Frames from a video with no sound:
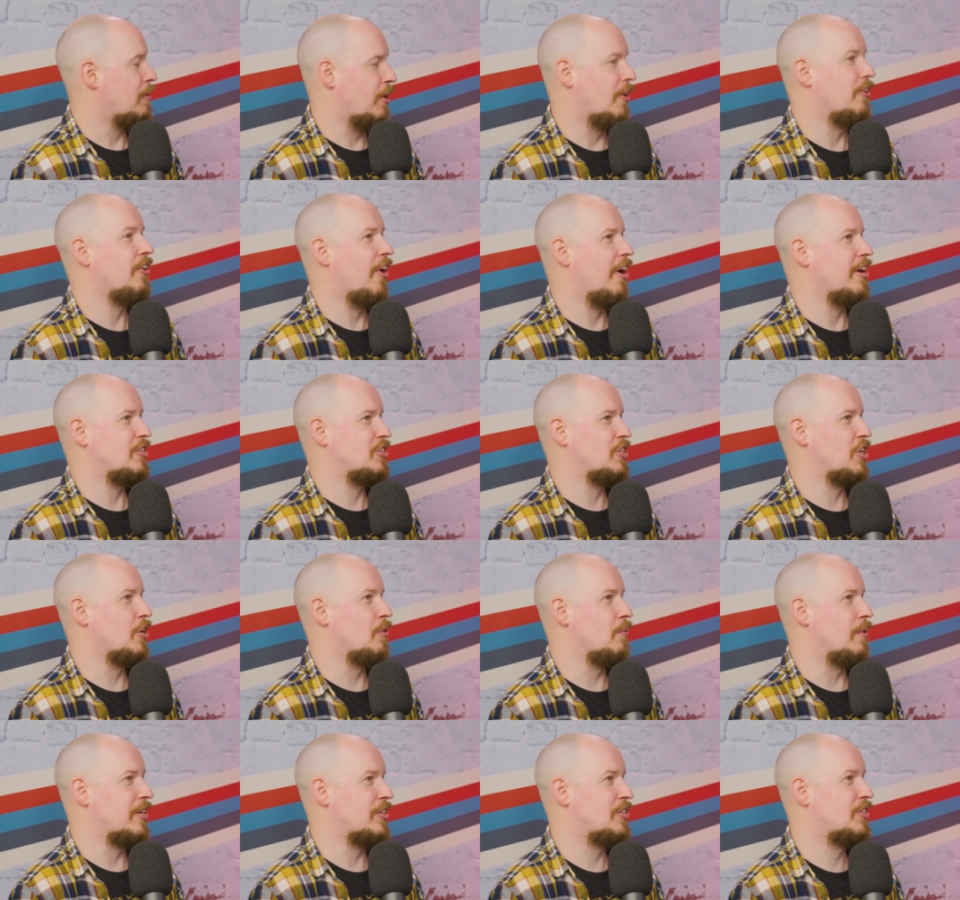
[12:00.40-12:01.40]
but on night
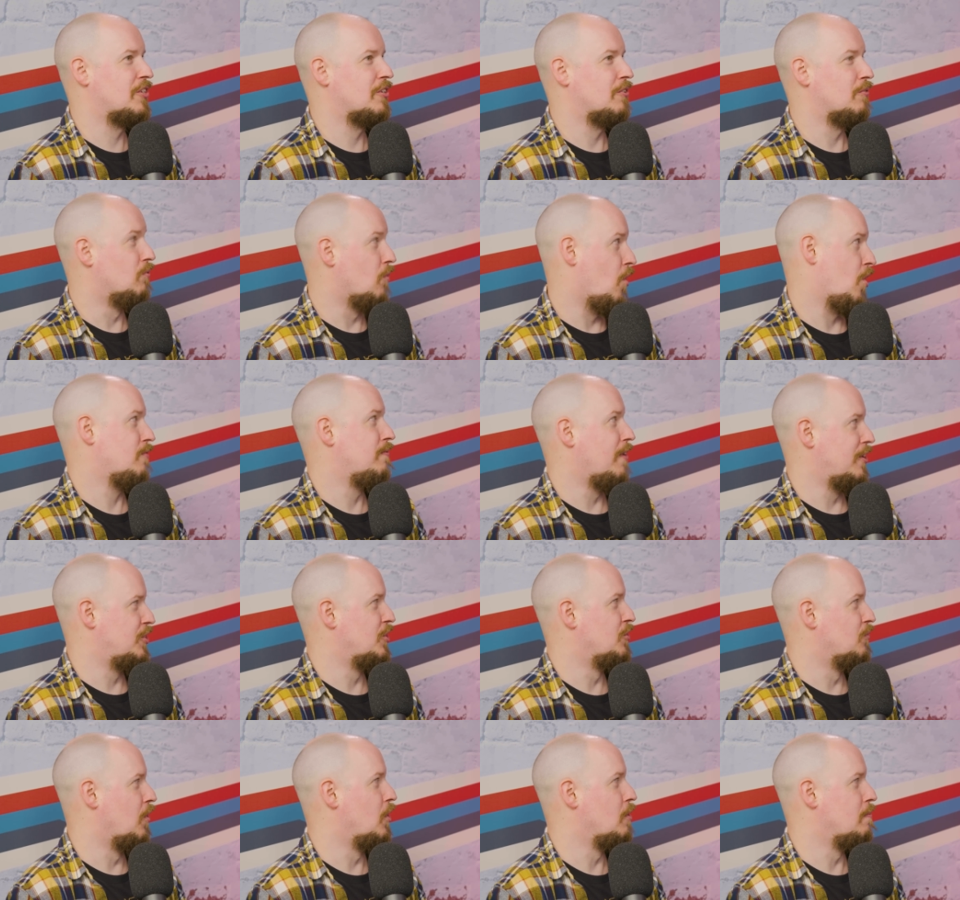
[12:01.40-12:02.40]
two it's Rock
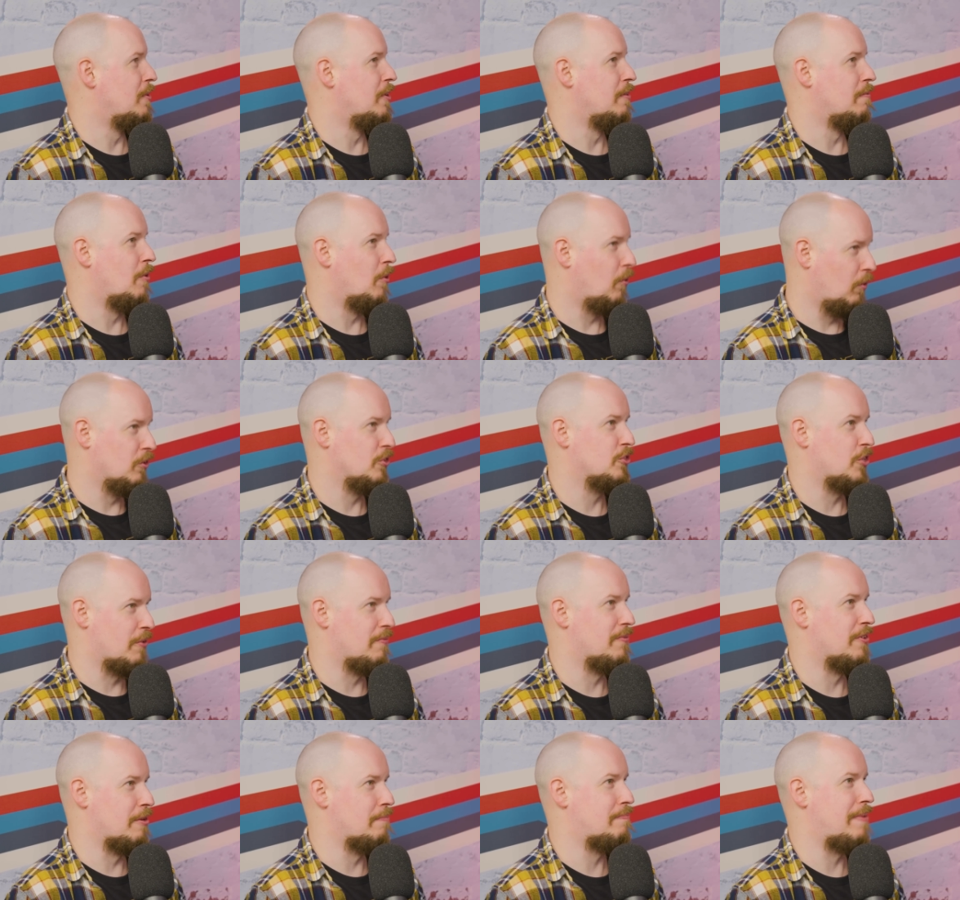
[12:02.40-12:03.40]
versus Roman also for the